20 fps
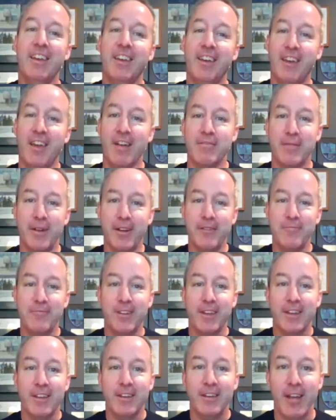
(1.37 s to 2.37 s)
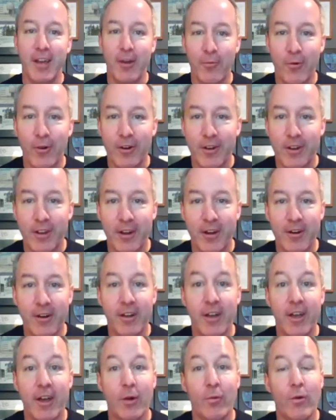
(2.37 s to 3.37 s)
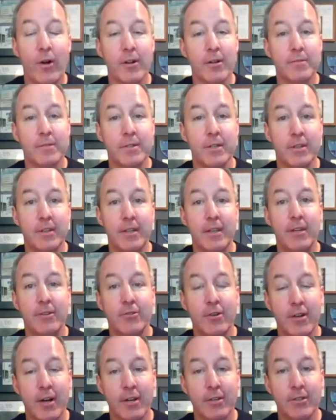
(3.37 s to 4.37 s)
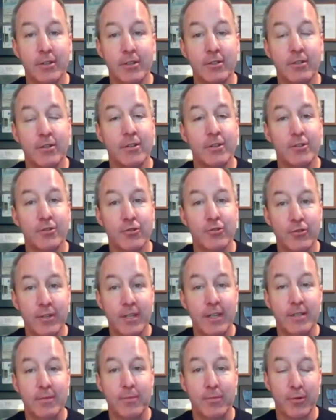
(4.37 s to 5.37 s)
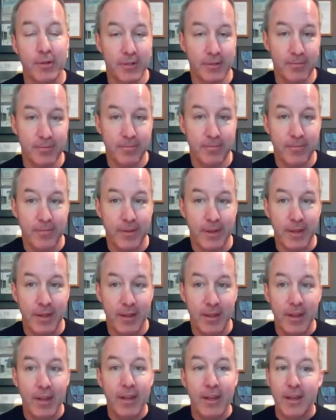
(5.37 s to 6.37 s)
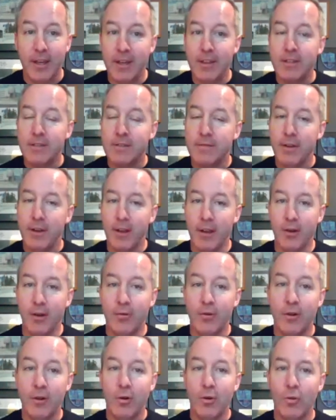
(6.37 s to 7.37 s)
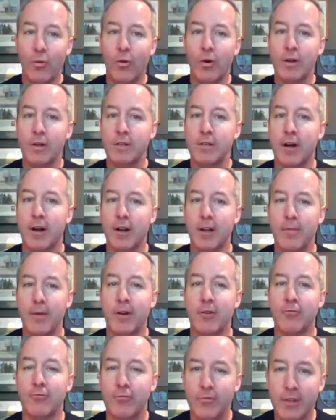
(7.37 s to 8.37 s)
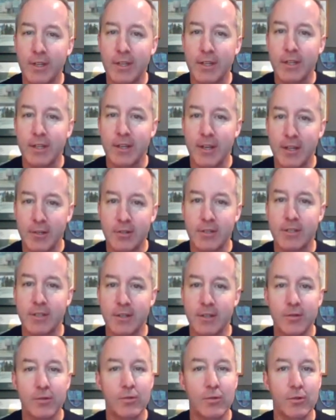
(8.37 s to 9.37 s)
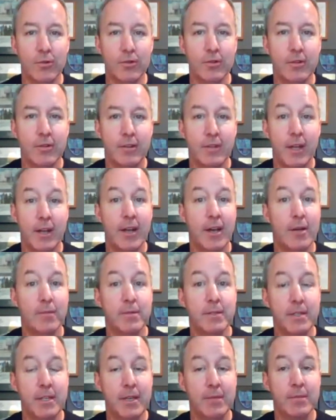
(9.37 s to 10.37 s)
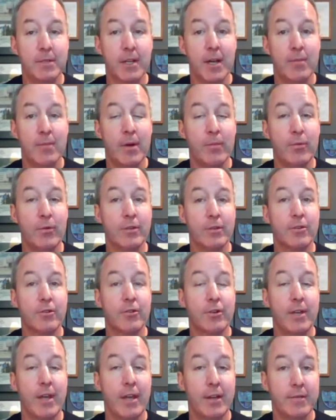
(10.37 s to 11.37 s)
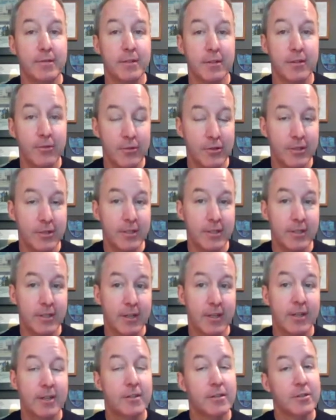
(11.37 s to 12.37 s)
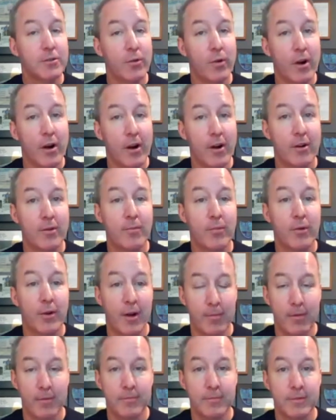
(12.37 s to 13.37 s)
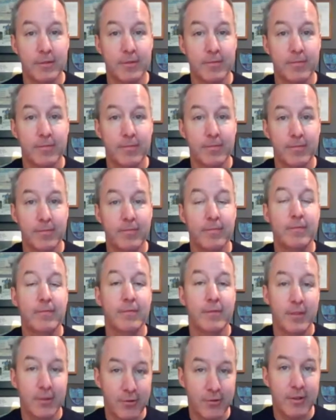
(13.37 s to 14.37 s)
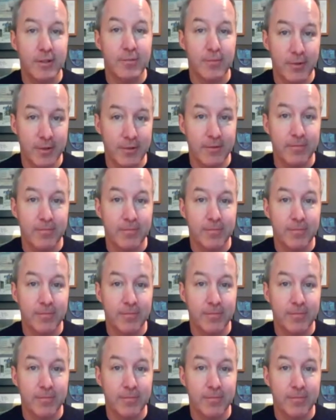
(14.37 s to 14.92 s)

Hey everybody, Dan Ward here, and welcome to the introduction to the TRIZ Prism. In this video, we're going to talk about a really interesting tool that helps teams come up with creative solutions to hard problems, the TRIZ Prism.